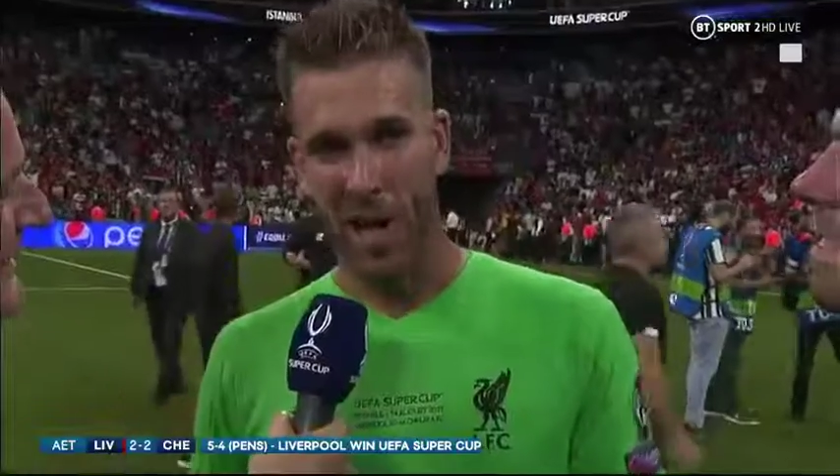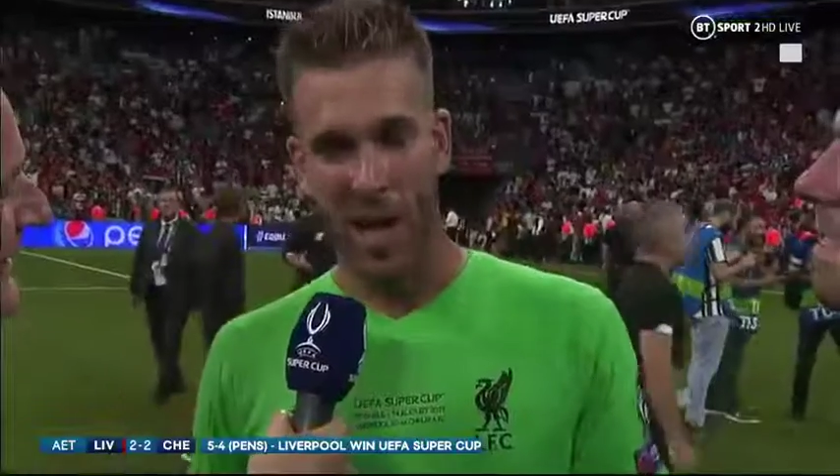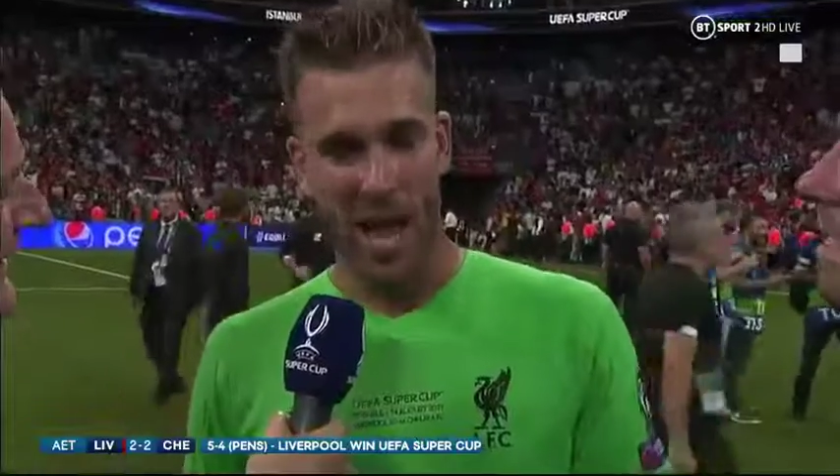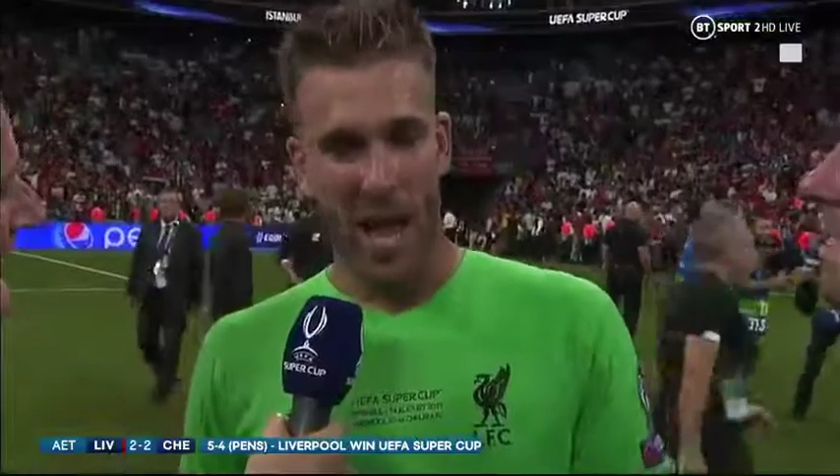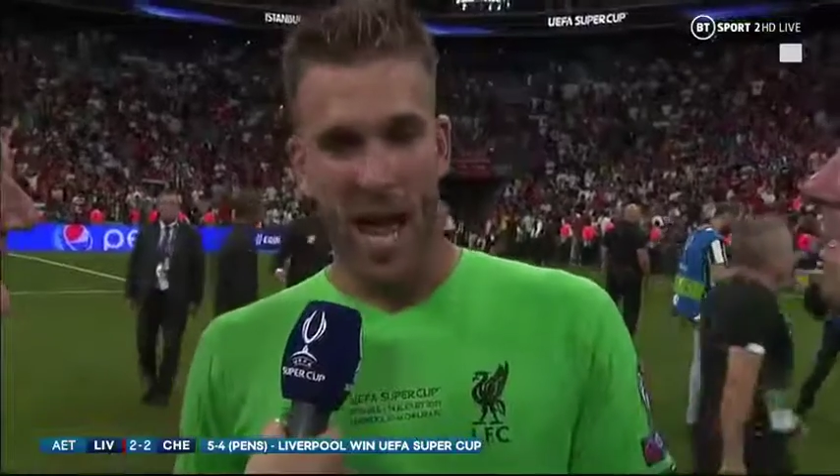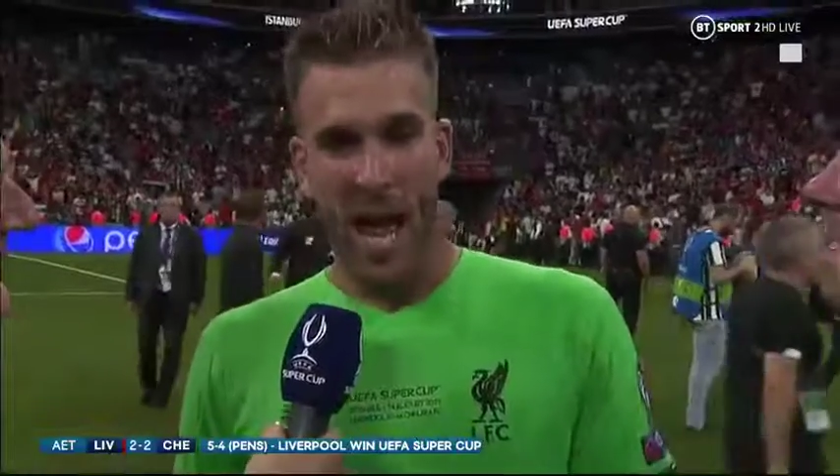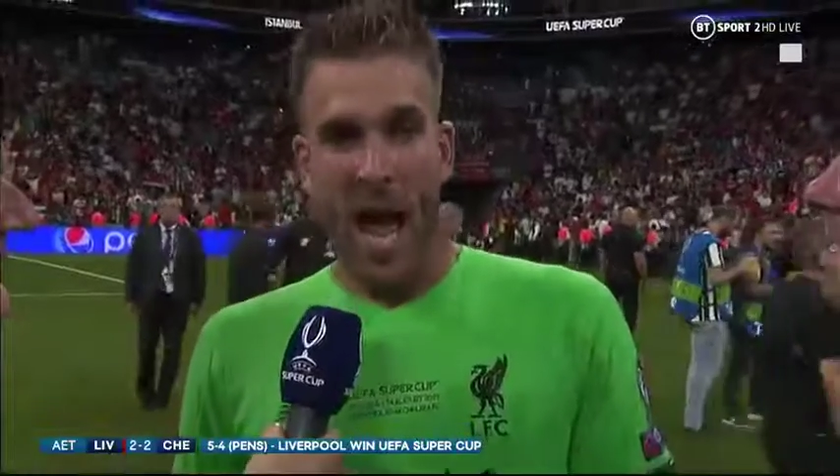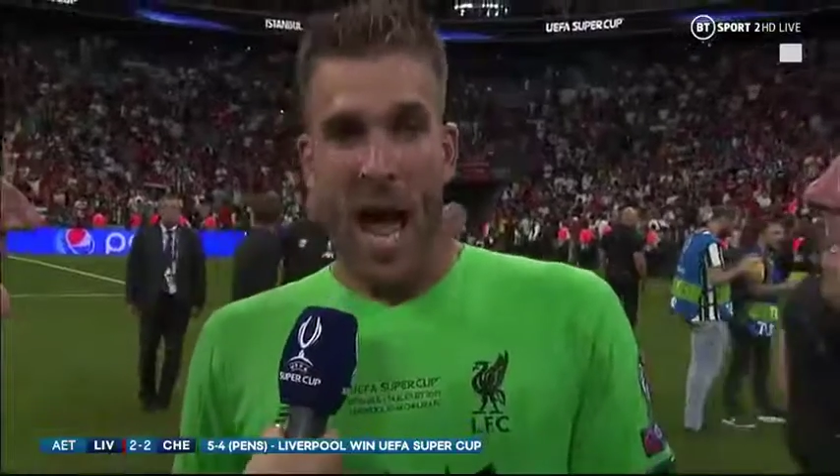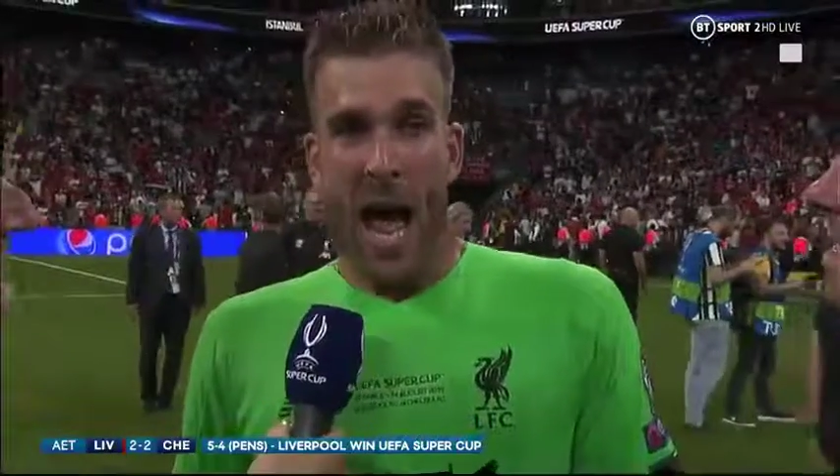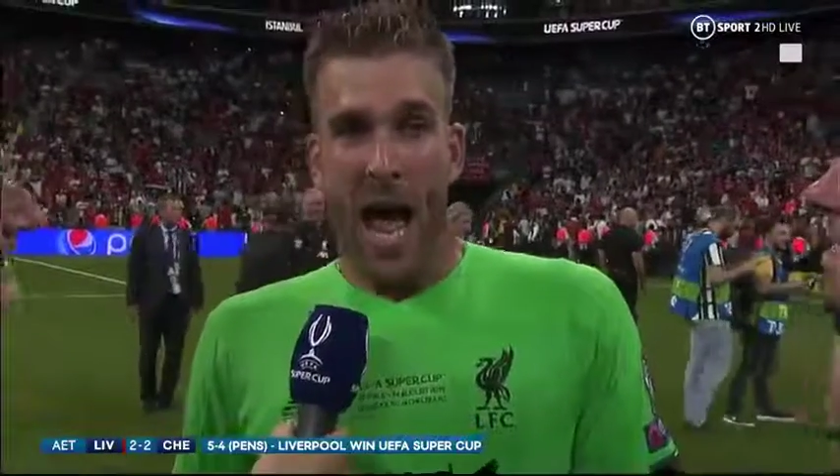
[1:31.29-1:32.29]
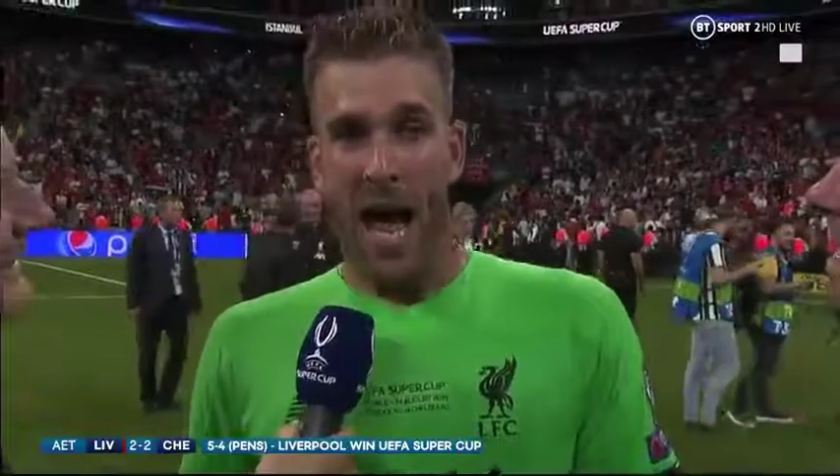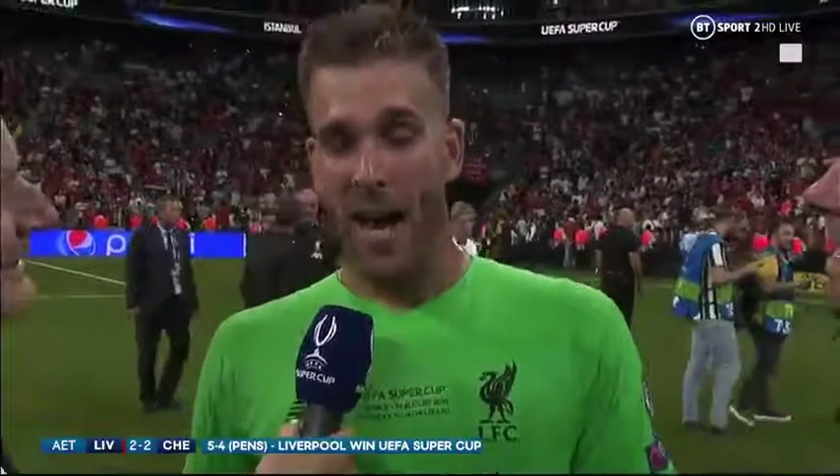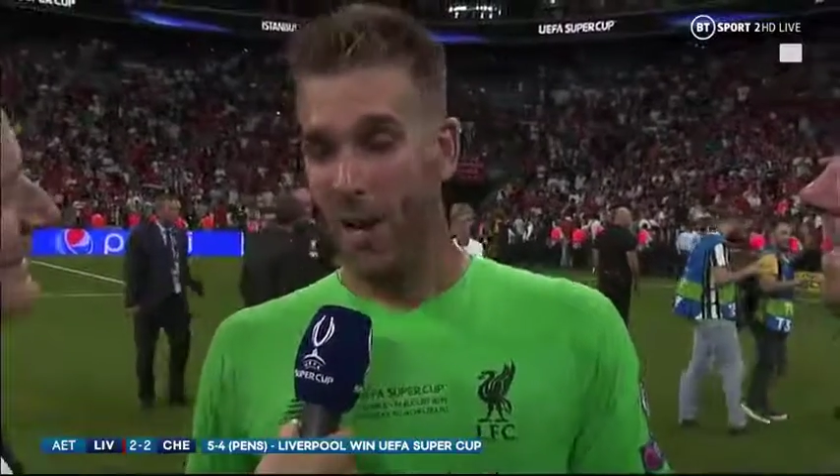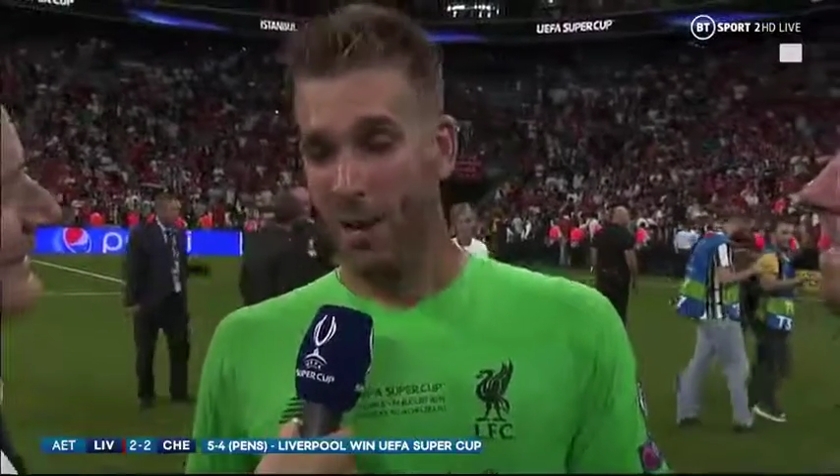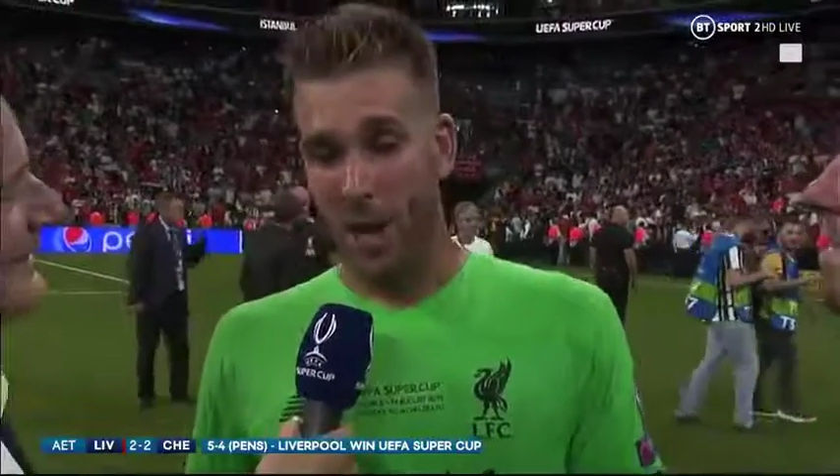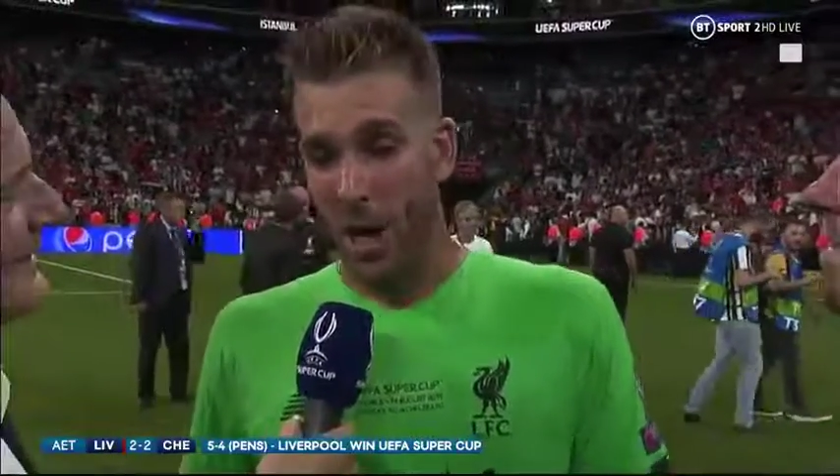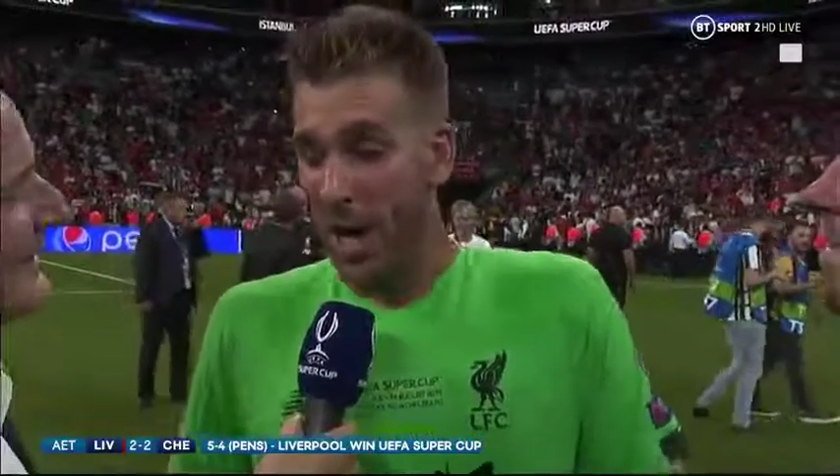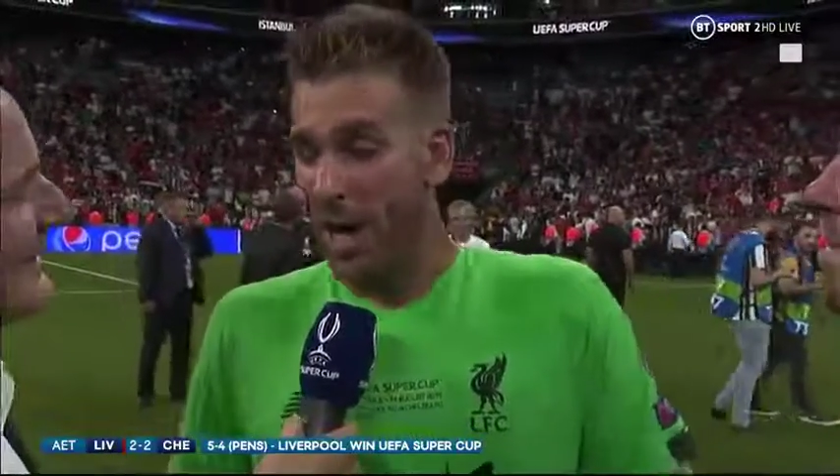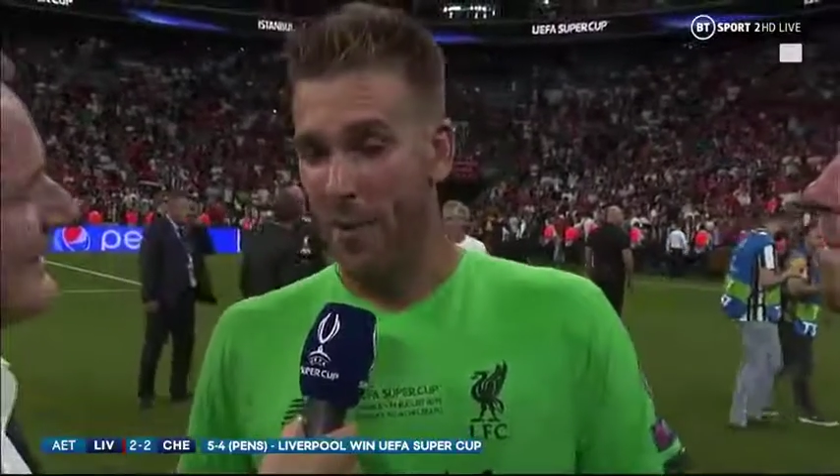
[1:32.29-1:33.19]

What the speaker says: And also